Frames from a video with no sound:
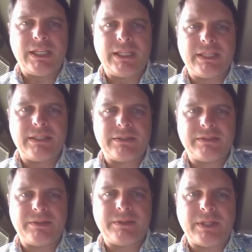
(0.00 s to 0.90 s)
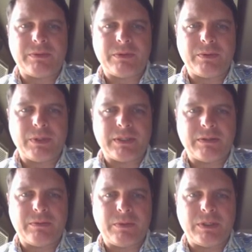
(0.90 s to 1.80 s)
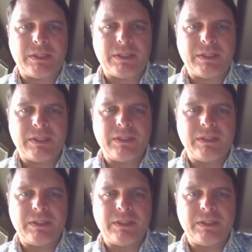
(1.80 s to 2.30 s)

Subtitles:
And let's do that real quick. 1